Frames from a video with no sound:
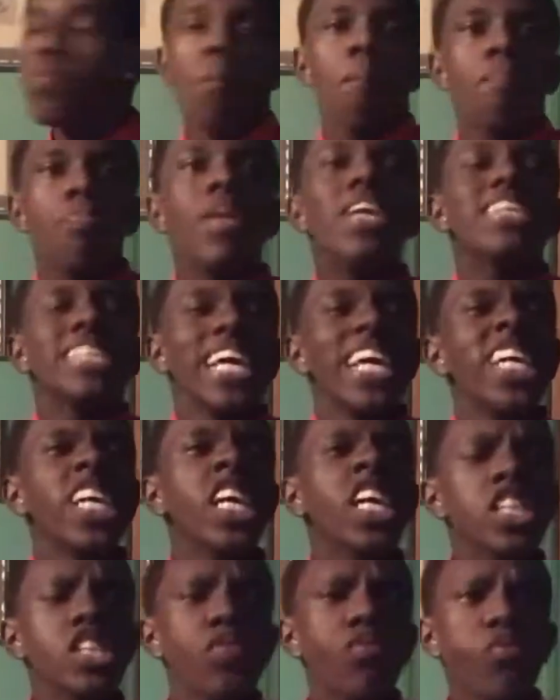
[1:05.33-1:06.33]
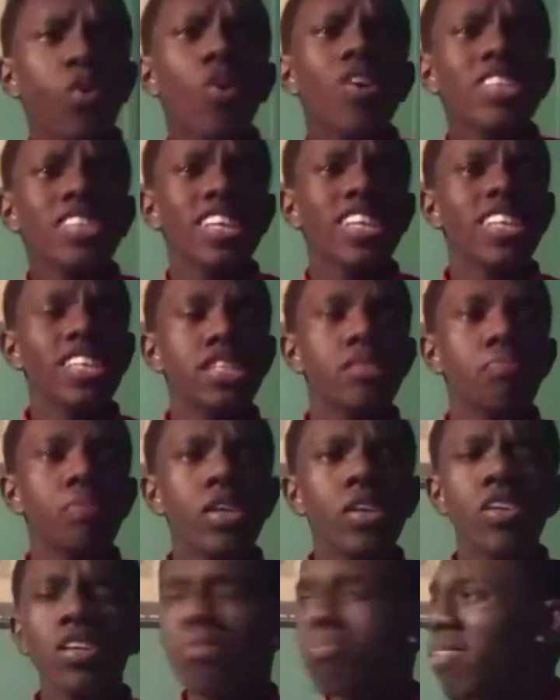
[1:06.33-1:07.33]
There's 800 floors in this
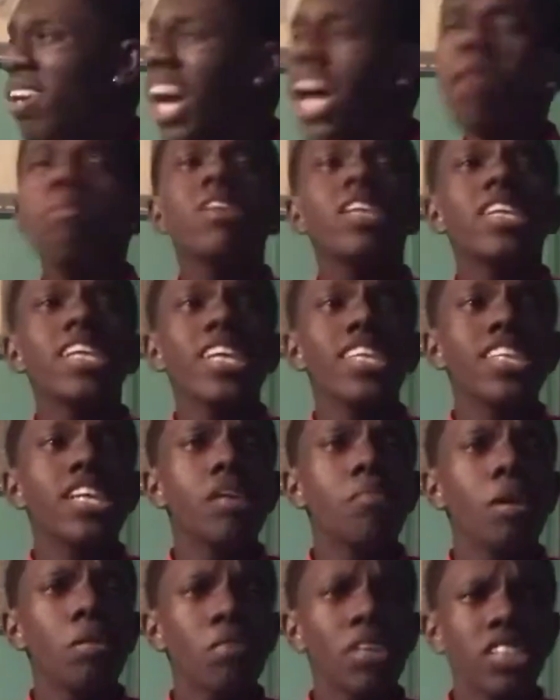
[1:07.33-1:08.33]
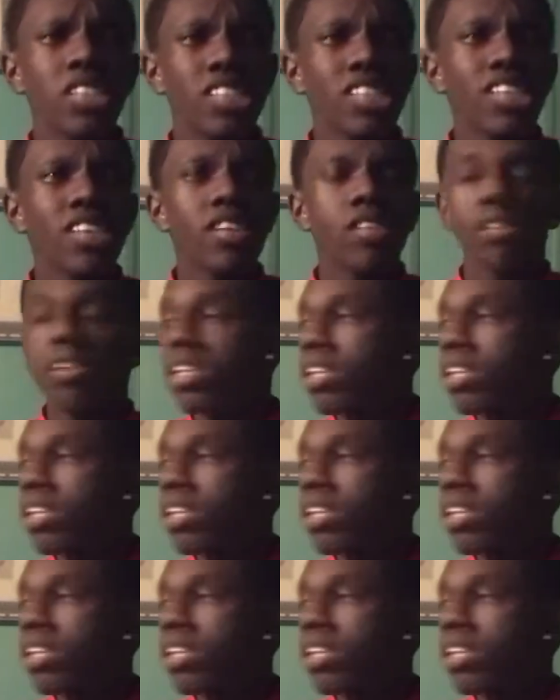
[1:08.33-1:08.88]
building, bro. How am I gonna get that done by myself?